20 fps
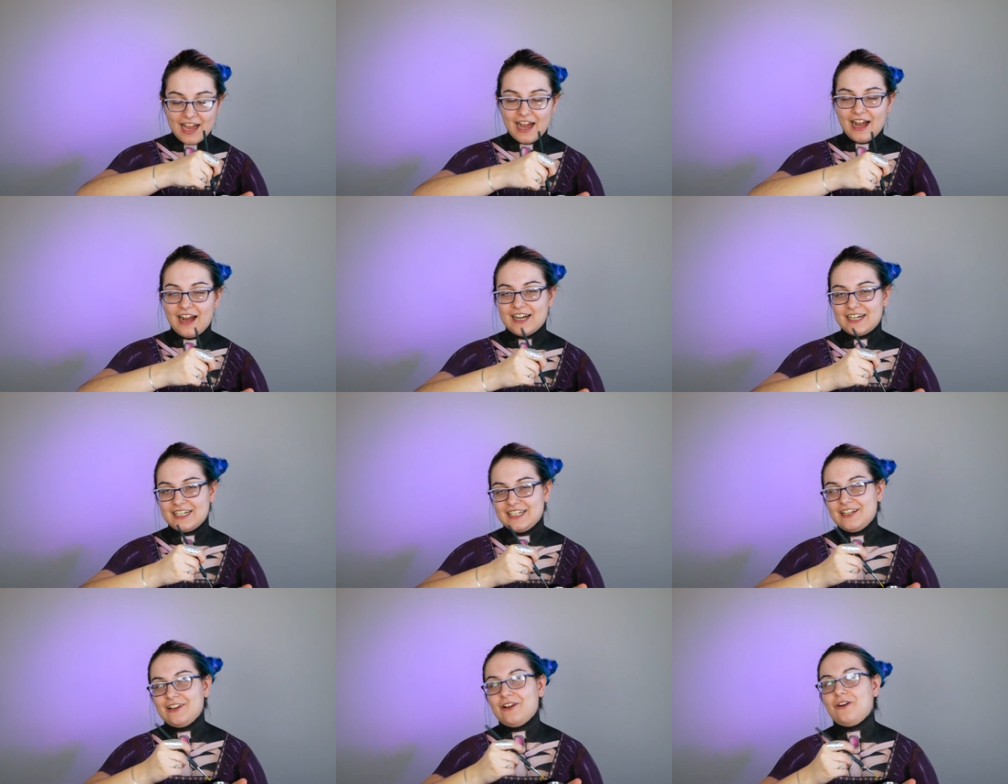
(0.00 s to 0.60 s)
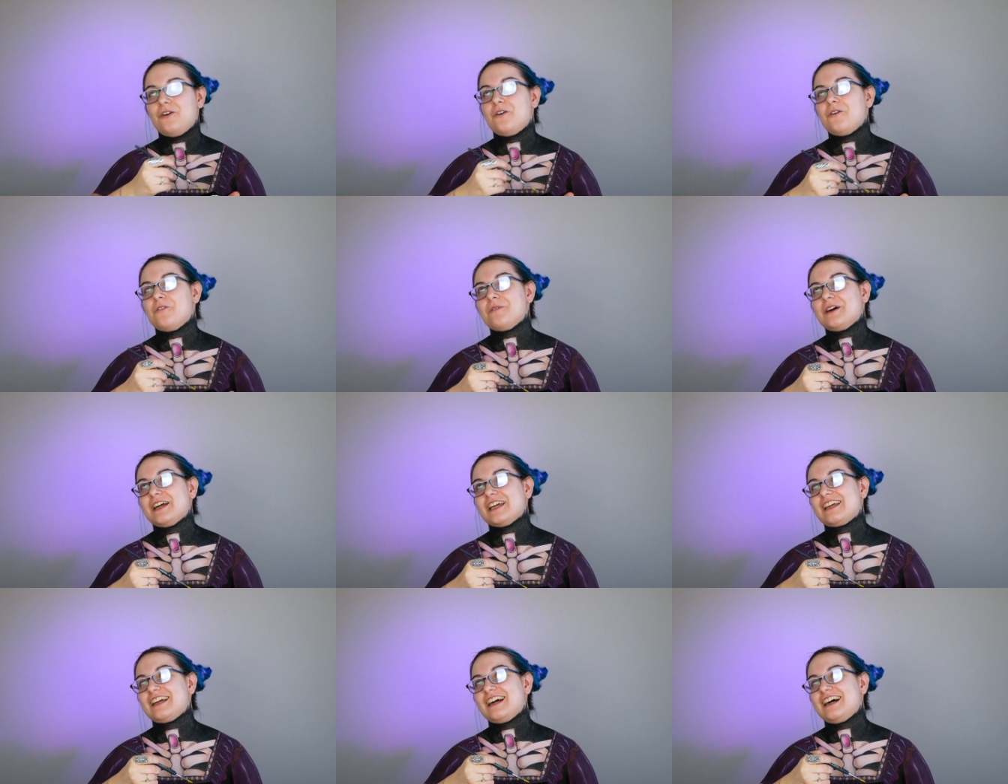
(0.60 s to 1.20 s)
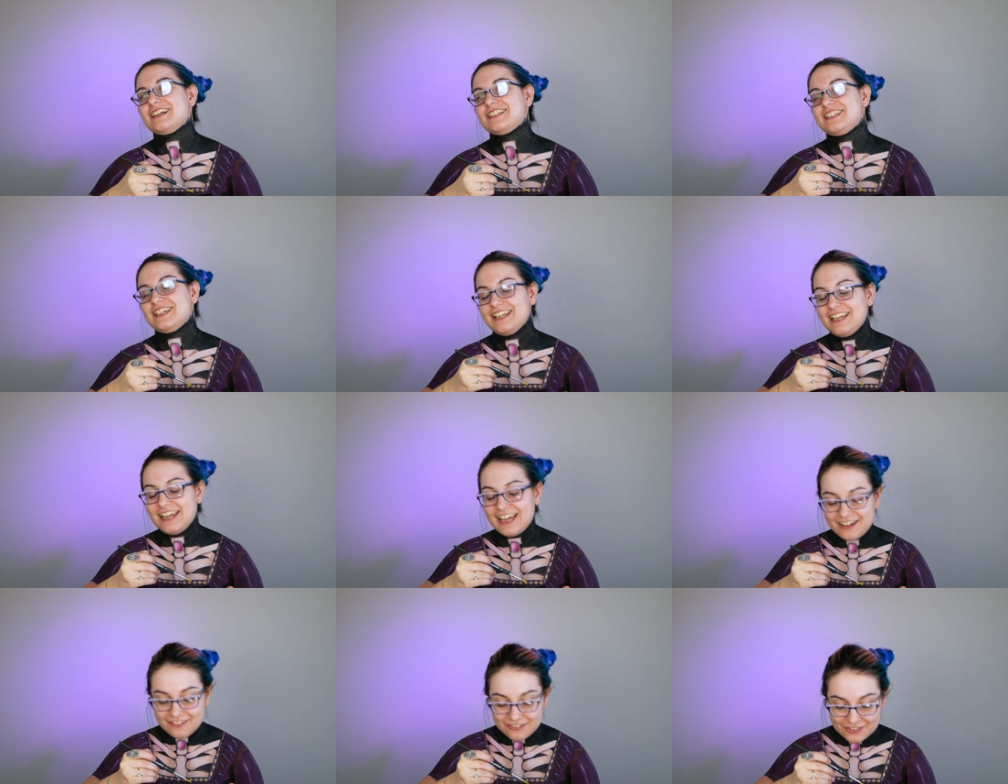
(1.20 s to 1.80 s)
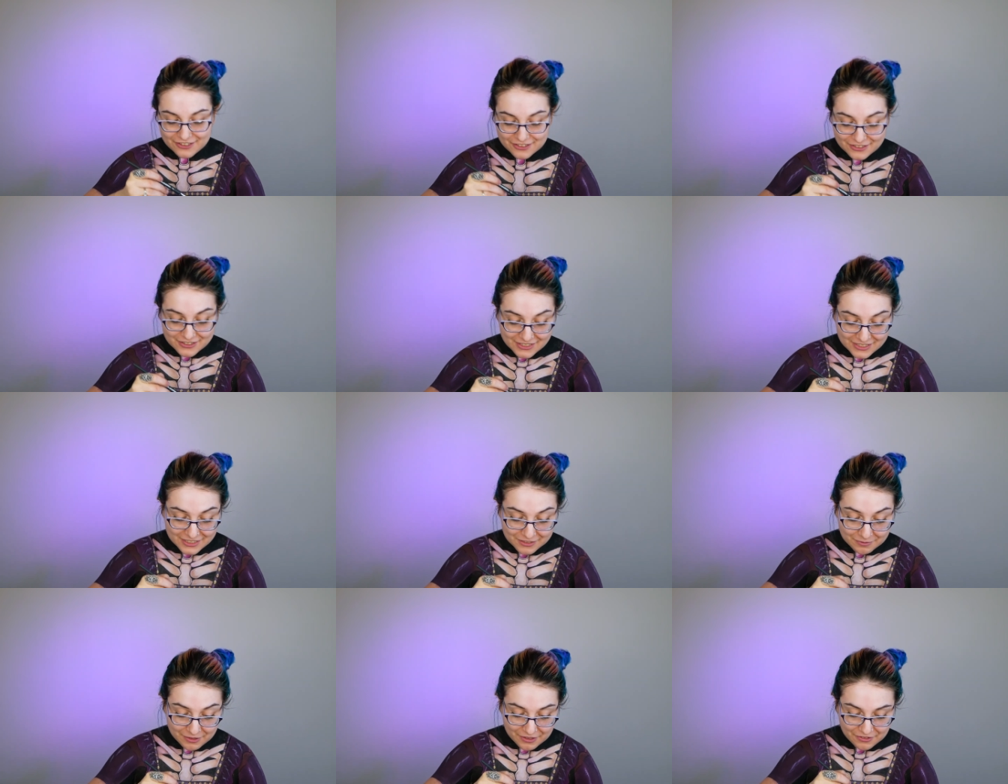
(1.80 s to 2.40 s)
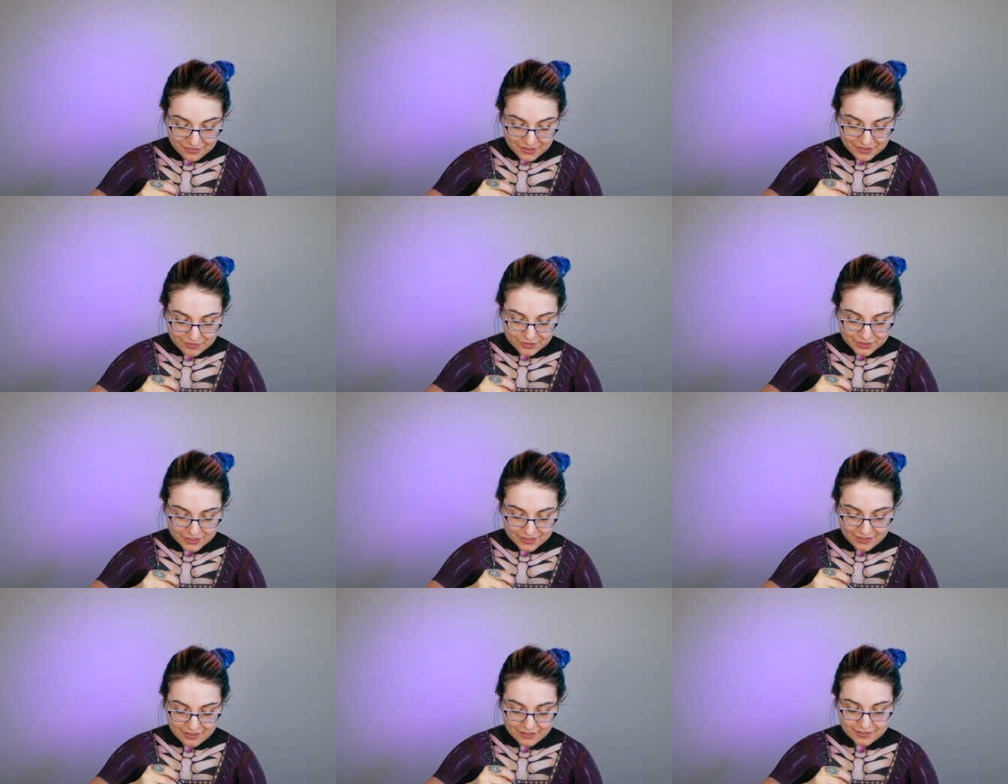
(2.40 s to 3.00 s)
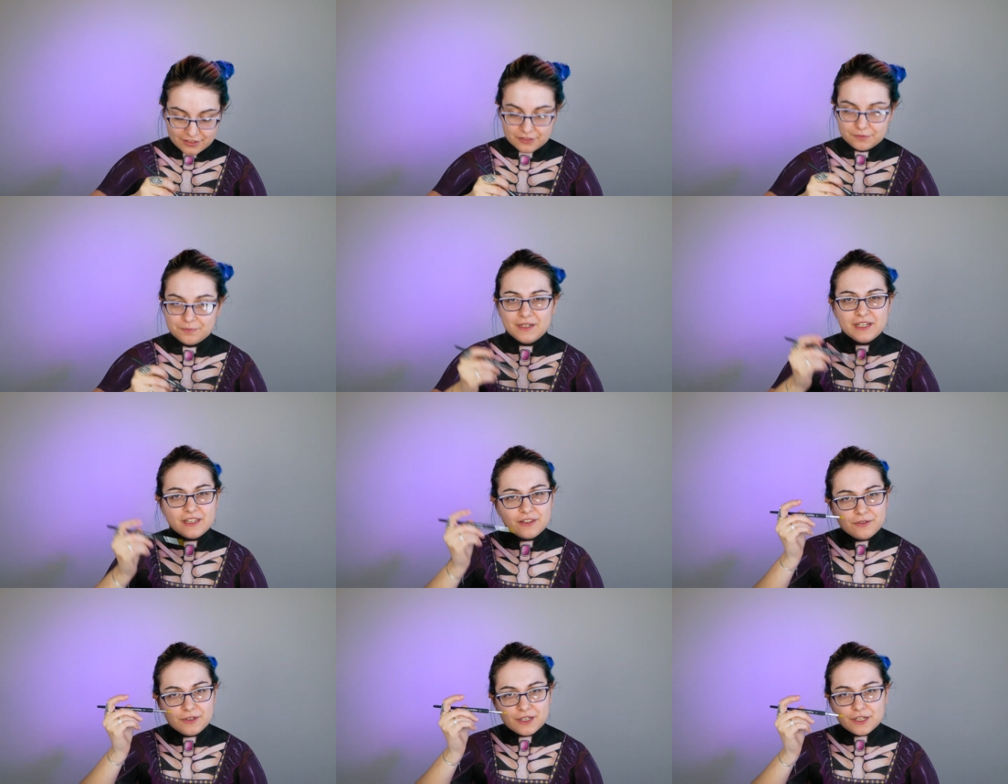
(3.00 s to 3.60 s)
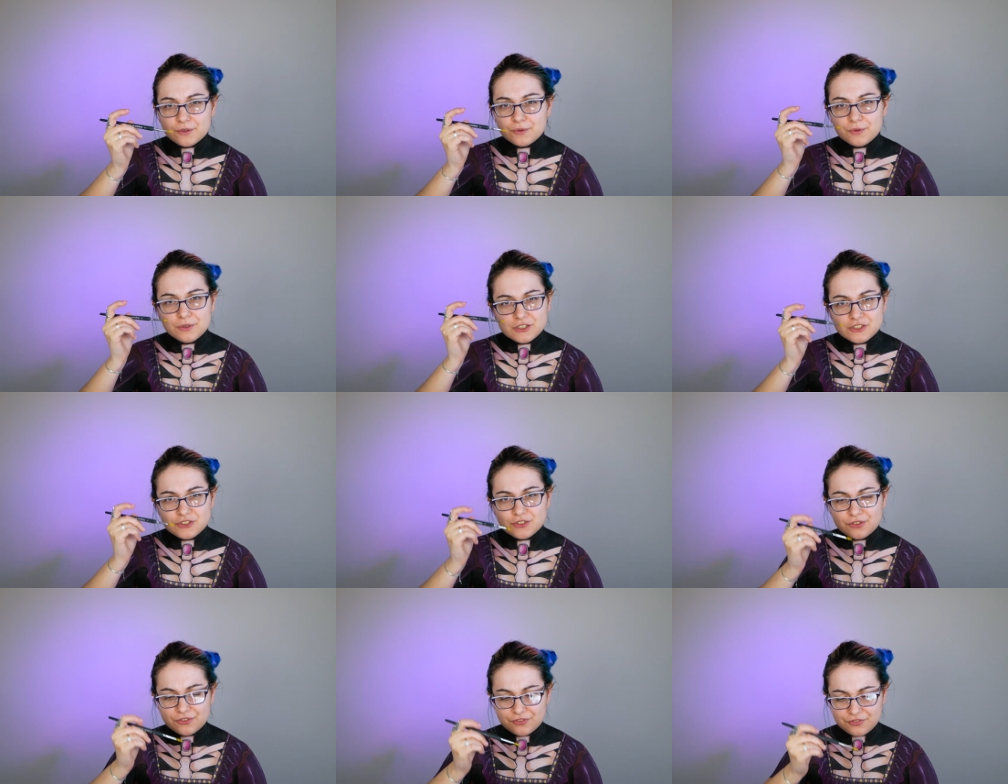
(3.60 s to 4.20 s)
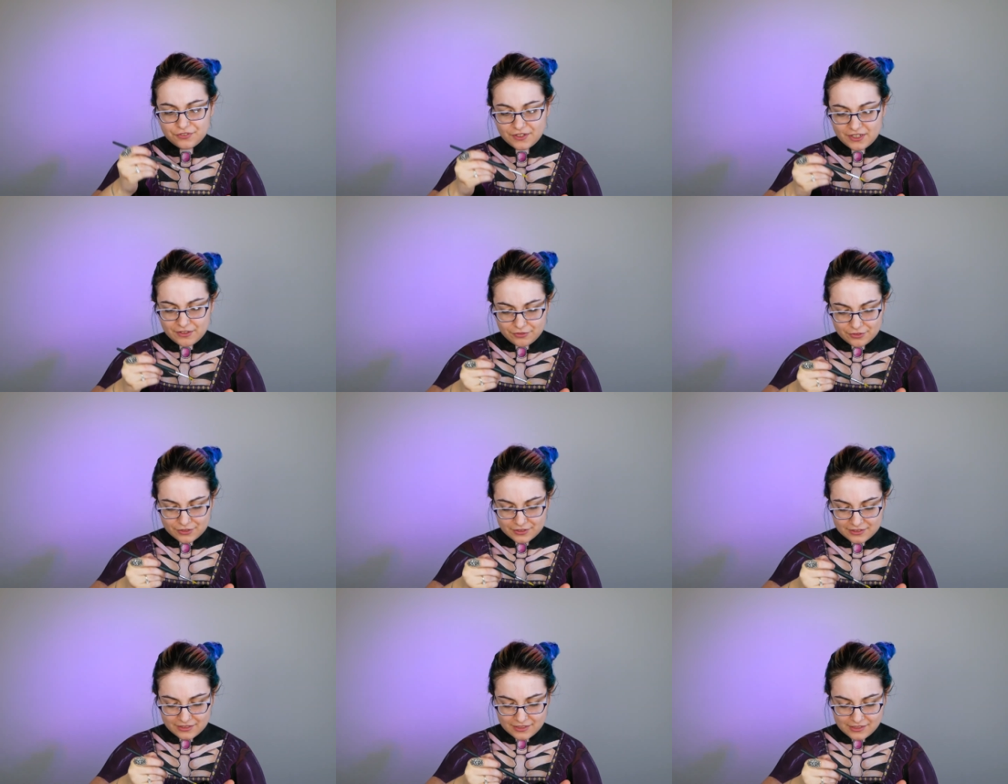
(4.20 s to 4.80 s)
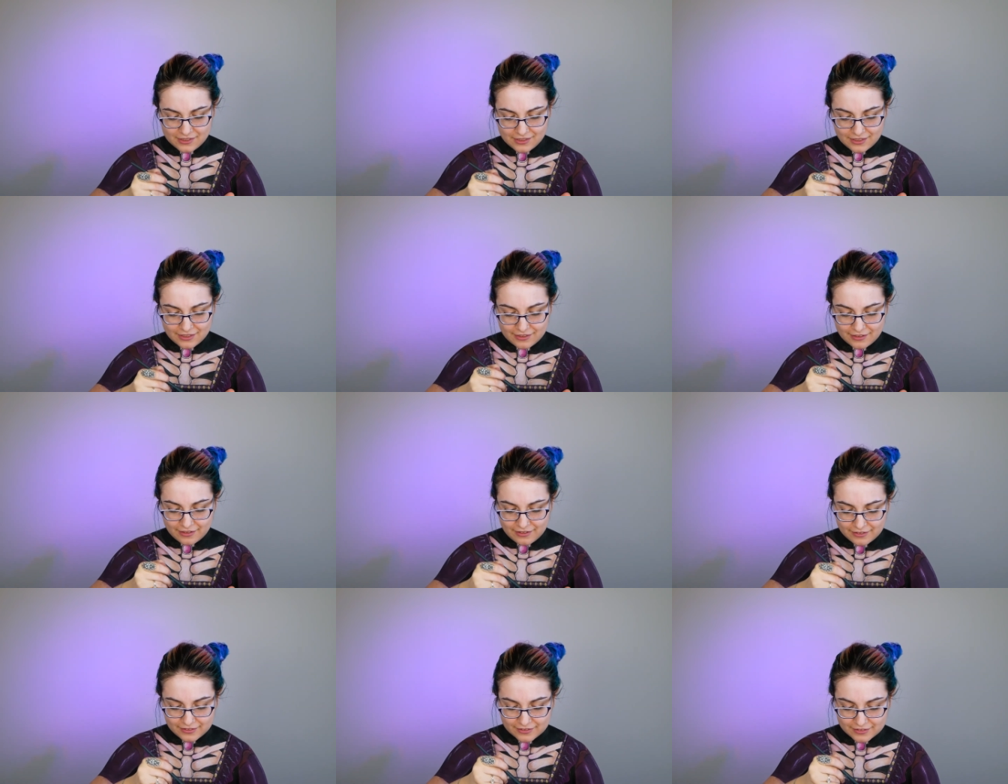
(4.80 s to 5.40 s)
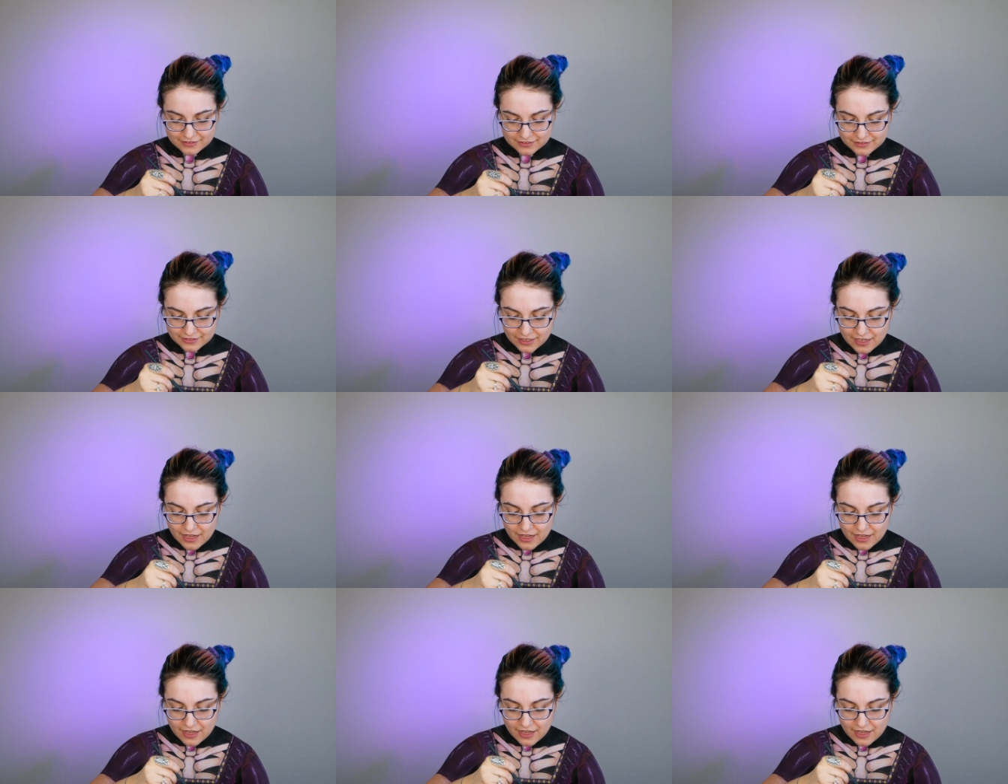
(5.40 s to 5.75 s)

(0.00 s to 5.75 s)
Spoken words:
Ariel. Oh my god, I love her, she's my favorite character. By the way, who is your favorite Disney character?